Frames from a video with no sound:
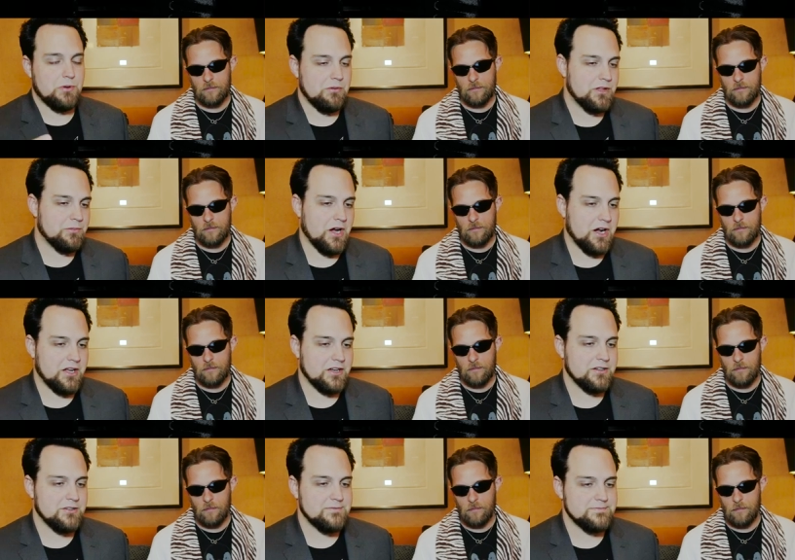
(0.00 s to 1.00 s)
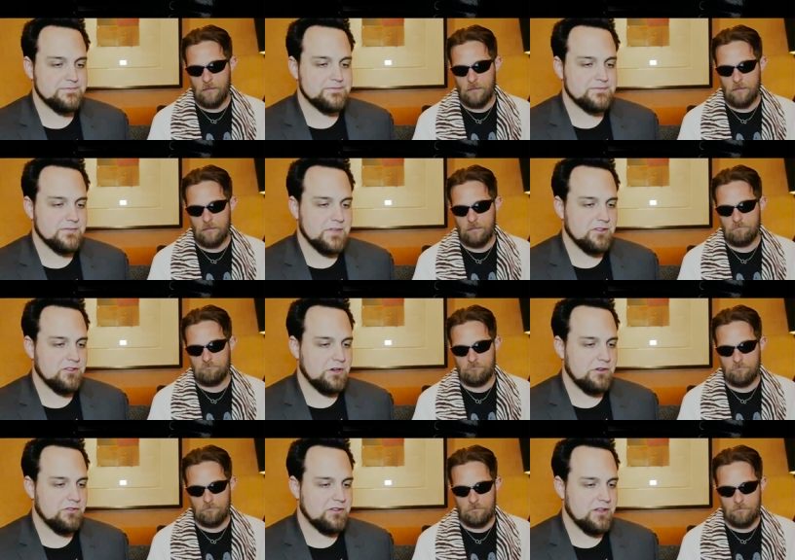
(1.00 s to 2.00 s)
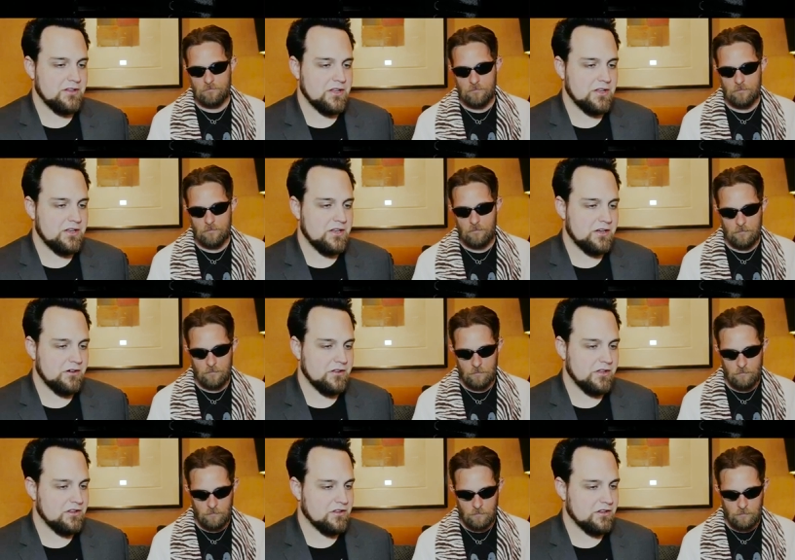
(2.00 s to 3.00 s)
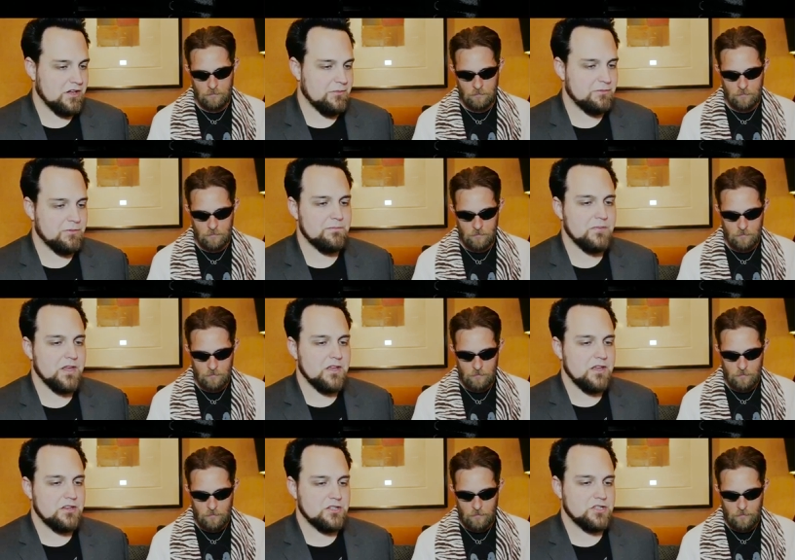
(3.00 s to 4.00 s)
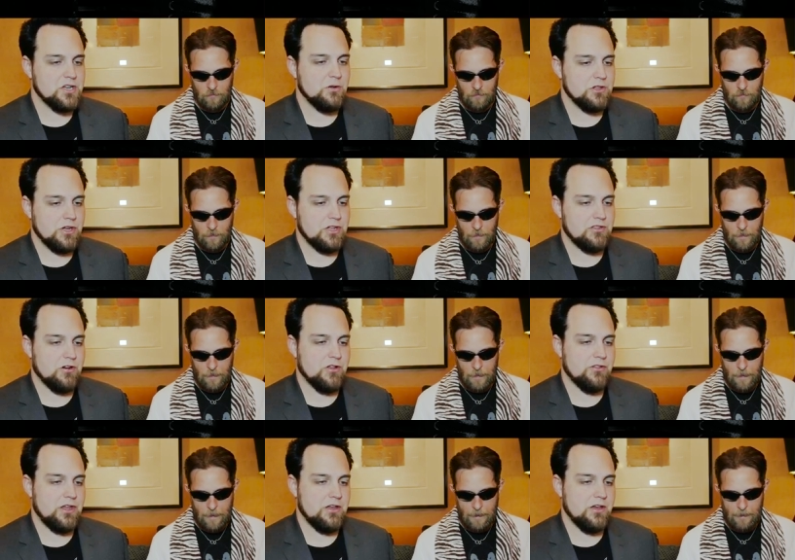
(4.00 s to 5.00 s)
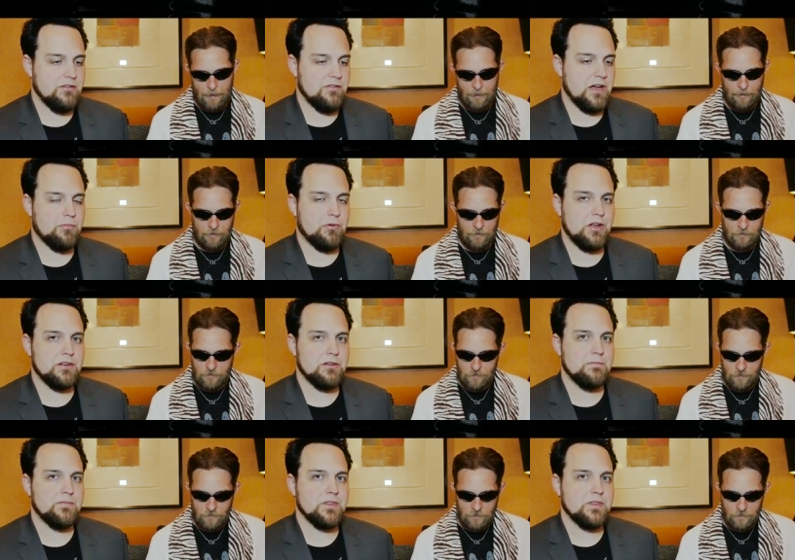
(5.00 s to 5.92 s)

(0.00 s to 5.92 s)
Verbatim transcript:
Speaker 1: probably the product. And someone even says that down here, I think, in the comments. But just go and look at all the uh, fine print,